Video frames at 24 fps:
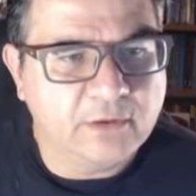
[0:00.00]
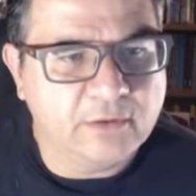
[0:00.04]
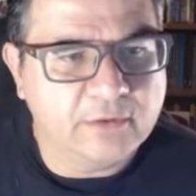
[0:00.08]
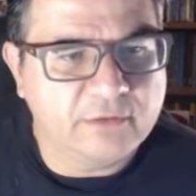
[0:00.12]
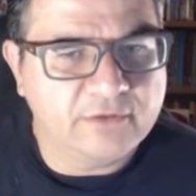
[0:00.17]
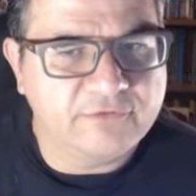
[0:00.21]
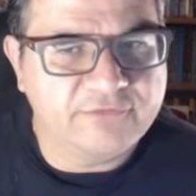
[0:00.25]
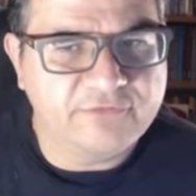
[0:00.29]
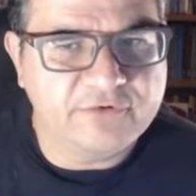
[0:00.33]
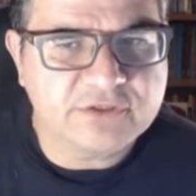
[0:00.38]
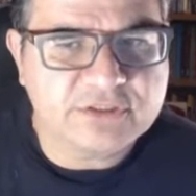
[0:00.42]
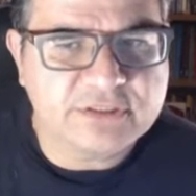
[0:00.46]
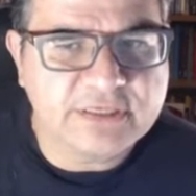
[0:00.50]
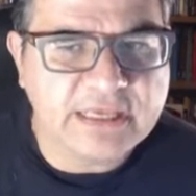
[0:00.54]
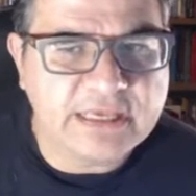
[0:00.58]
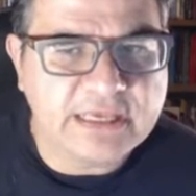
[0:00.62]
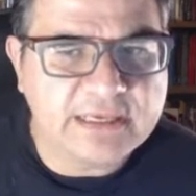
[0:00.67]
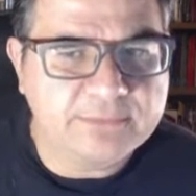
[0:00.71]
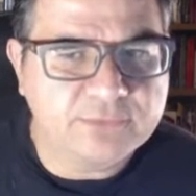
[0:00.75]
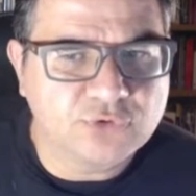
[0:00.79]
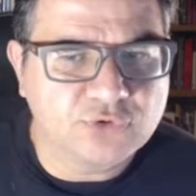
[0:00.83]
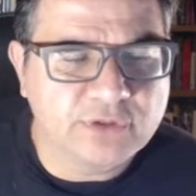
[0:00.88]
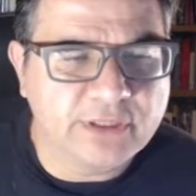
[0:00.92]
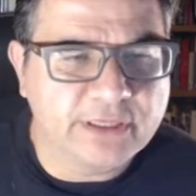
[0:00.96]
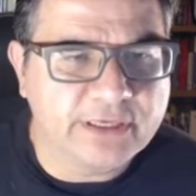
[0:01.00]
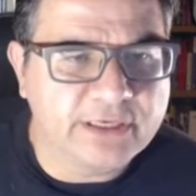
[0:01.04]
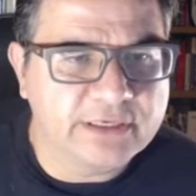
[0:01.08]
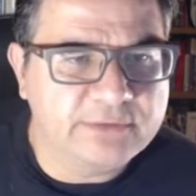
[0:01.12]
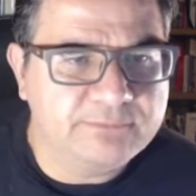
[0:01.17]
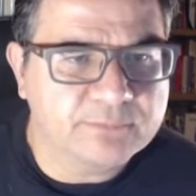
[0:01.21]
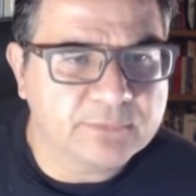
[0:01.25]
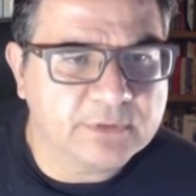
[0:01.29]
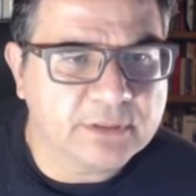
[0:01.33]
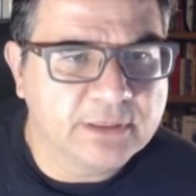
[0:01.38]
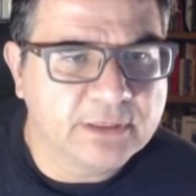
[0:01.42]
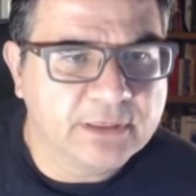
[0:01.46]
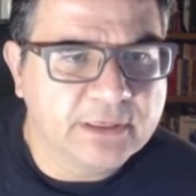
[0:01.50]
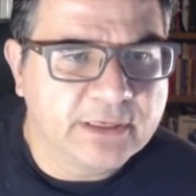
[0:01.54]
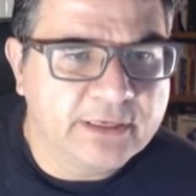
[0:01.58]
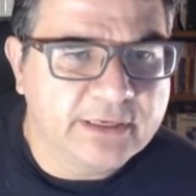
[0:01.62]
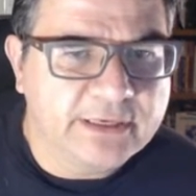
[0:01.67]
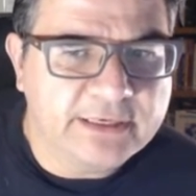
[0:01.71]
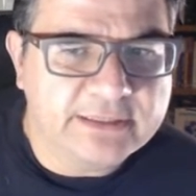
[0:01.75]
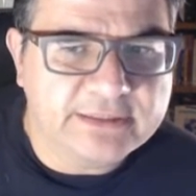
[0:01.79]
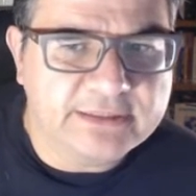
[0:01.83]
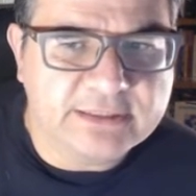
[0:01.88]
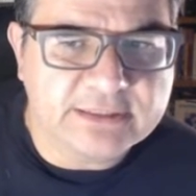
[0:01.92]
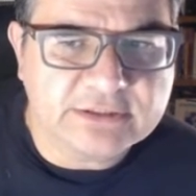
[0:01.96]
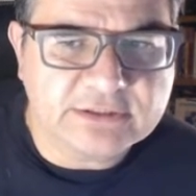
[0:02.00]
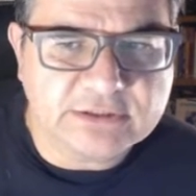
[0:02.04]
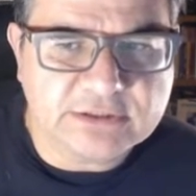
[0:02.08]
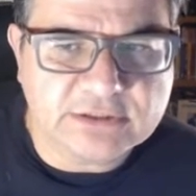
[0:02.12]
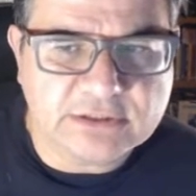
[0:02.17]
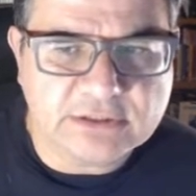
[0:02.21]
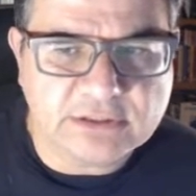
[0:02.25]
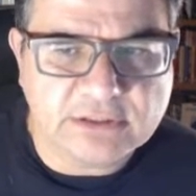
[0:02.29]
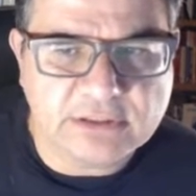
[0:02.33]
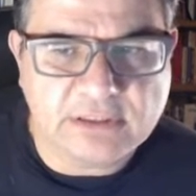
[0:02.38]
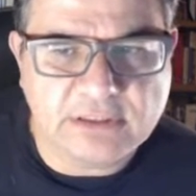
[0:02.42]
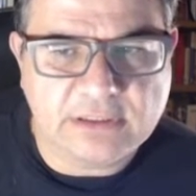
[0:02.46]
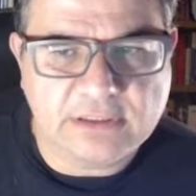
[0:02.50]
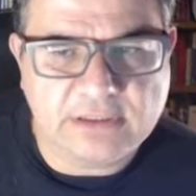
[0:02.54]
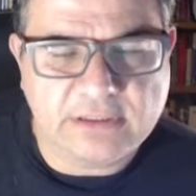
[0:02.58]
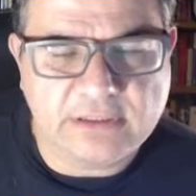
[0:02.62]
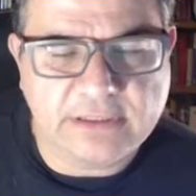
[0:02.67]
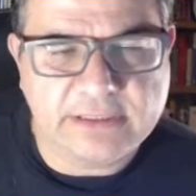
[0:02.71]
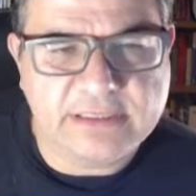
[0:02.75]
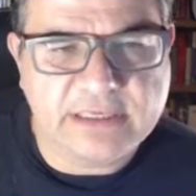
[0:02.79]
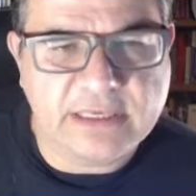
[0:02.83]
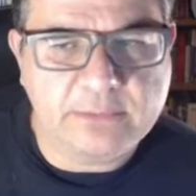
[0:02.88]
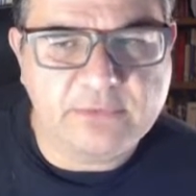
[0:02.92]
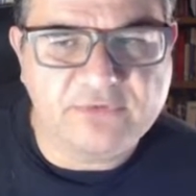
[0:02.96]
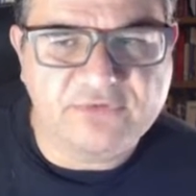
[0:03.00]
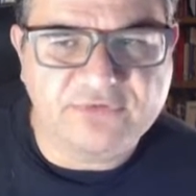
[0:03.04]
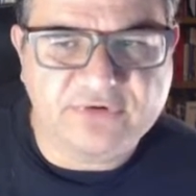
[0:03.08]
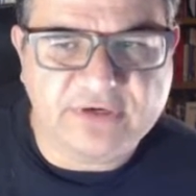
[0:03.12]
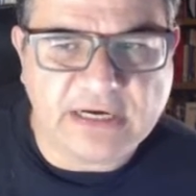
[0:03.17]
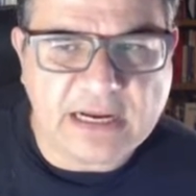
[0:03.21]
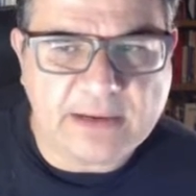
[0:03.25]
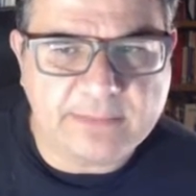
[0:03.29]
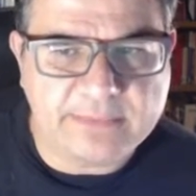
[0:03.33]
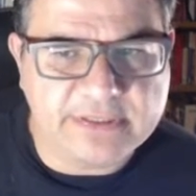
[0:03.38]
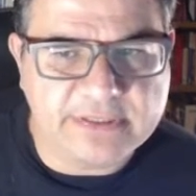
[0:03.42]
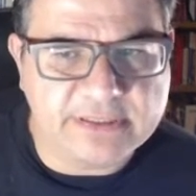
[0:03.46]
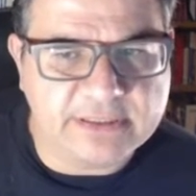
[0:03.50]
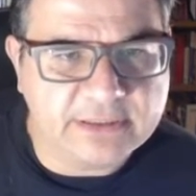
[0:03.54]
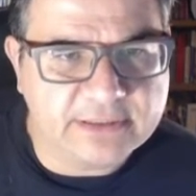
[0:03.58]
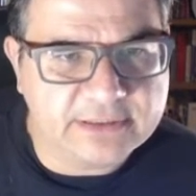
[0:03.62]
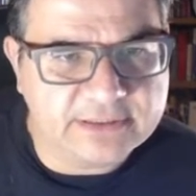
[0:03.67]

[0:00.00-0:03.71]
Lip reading: The first game today, it is a game of Kramnik.